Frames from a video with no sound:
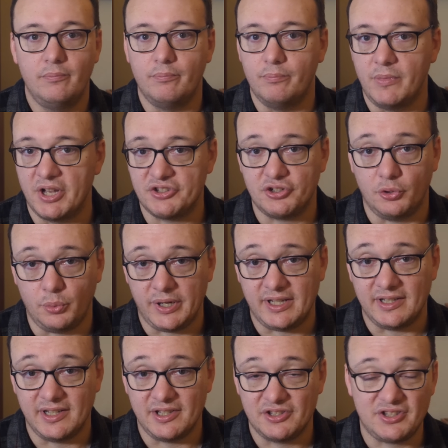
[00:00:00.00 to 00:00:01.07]
muscle
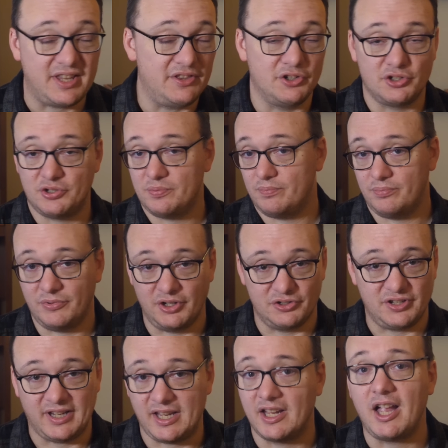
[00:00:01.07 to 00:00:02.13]
weakness, and there's
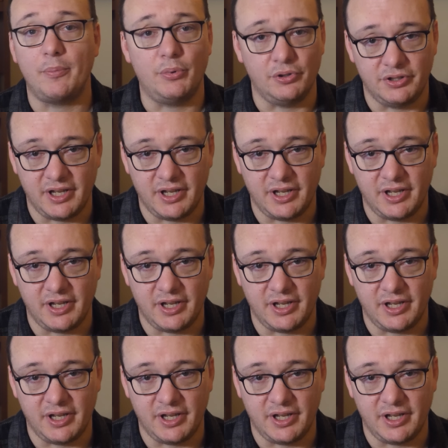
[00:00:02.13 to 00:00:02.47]
there's like a couple